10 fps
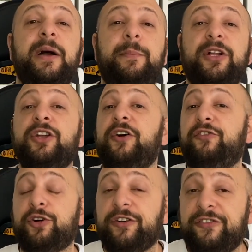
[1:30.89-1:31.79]
But
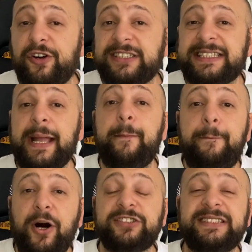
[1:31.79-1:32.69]
for the first time,
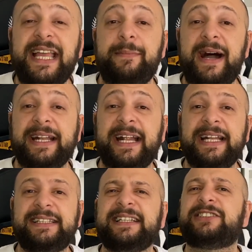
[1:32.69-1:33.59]
post-game
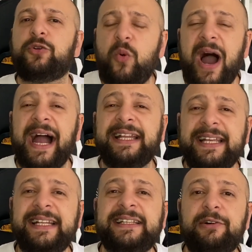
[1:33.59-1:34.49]
analytics, quite
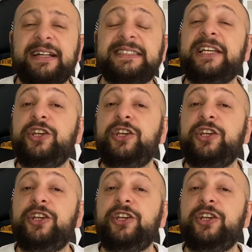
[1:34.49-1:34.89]
interesting.